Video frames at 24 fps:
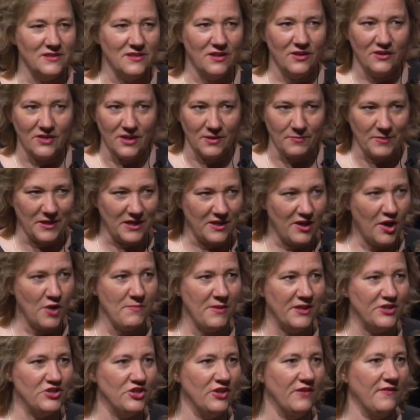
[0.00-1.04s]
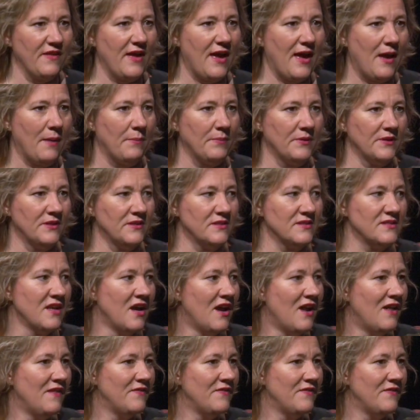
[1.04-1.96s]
going to be no magic that happens.